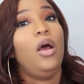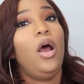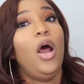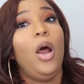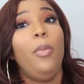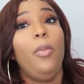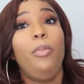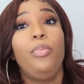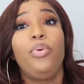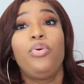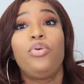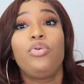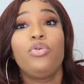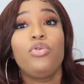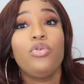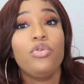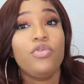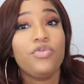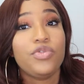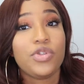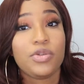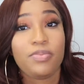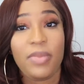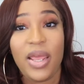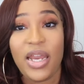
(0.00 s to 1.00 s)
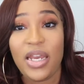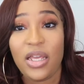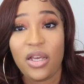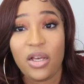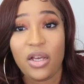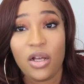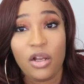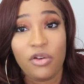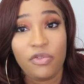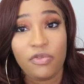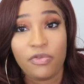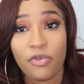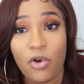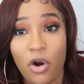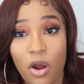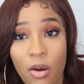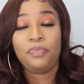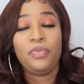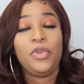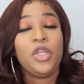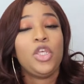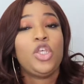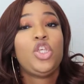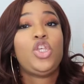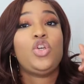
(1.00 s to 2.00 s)
approves medical from.
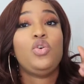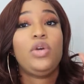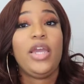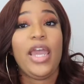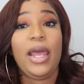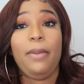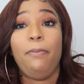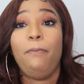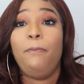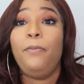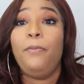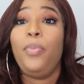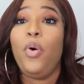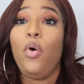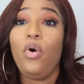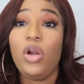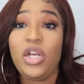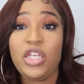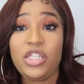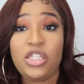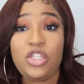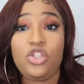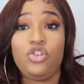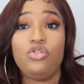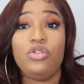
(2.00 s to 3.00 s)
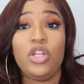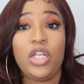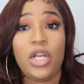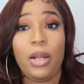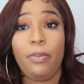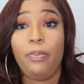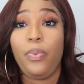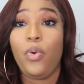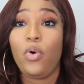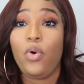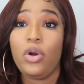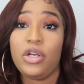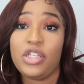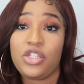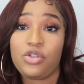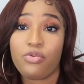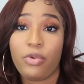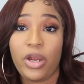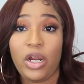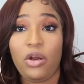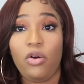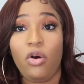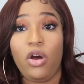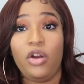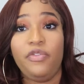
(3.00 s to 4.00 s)
You get police, you need a police
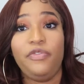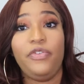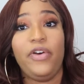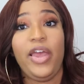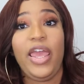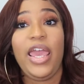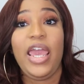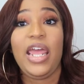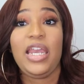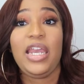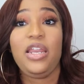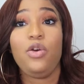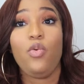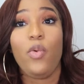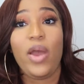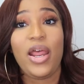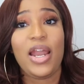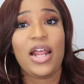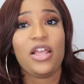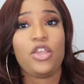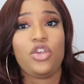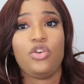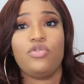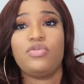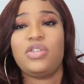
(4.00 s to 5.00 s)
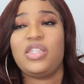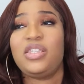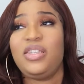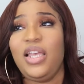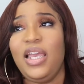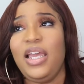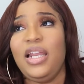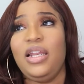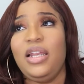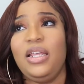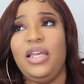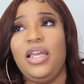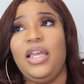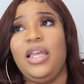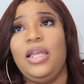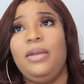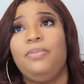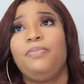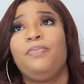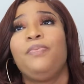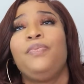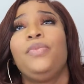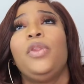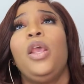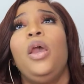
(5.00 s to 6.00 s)
record for anywhere that you've stayed
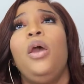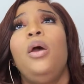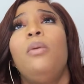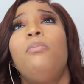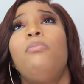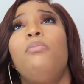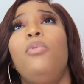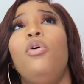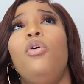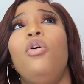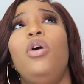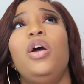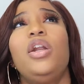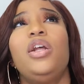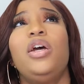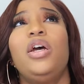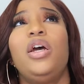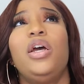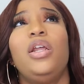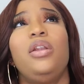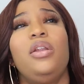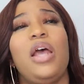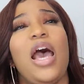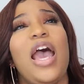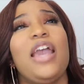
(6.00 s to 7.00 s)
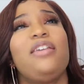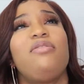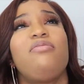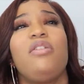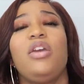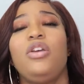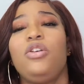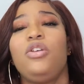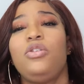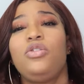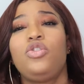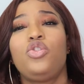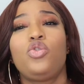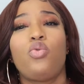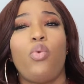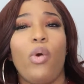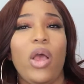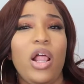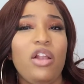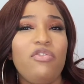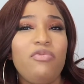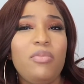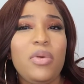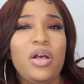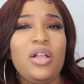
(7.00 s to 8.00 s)
in more than, I think,
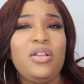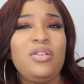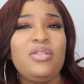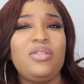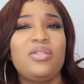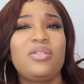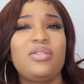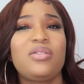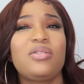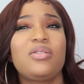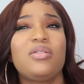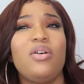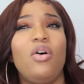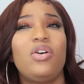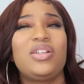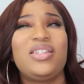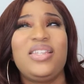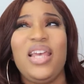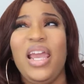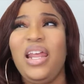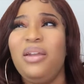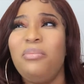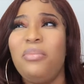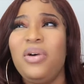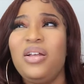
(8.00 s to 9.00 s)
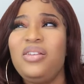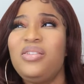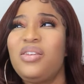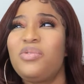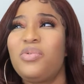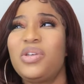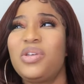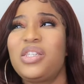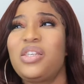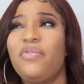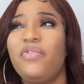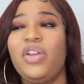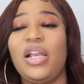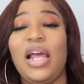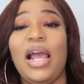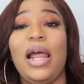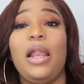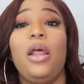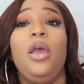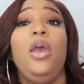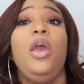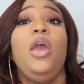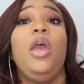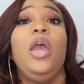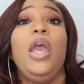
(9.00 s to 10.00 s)
12 months or 10 months. It was something like that.